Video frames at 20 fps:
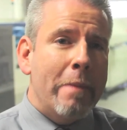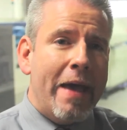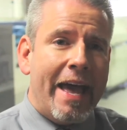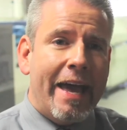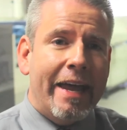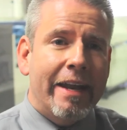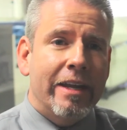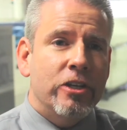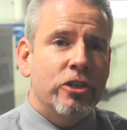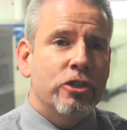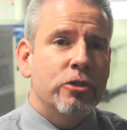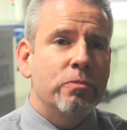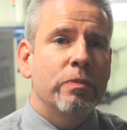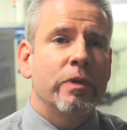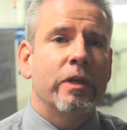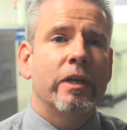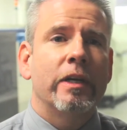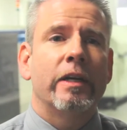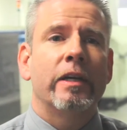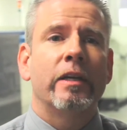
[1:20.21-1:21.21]

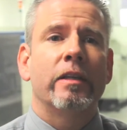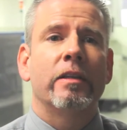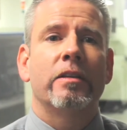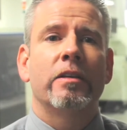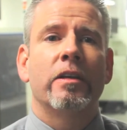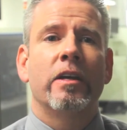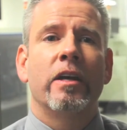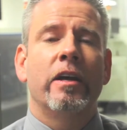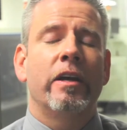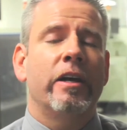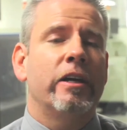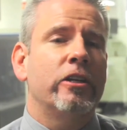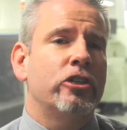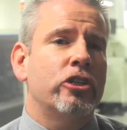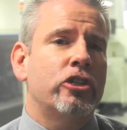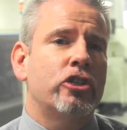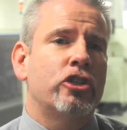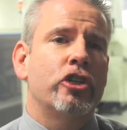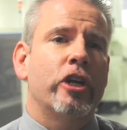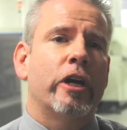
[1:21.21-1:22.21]
management, and
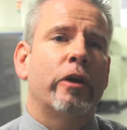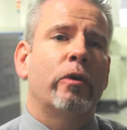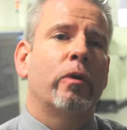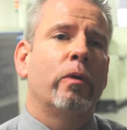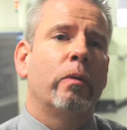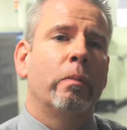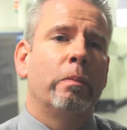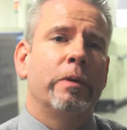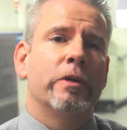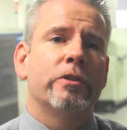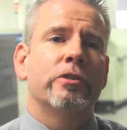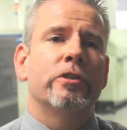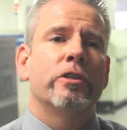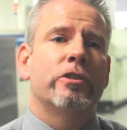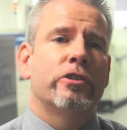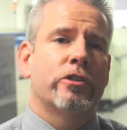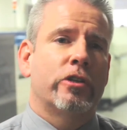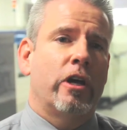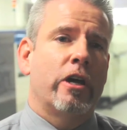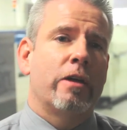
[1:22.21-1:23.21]
just general
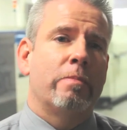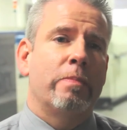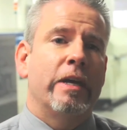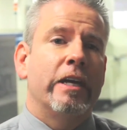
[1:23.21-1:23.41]
business type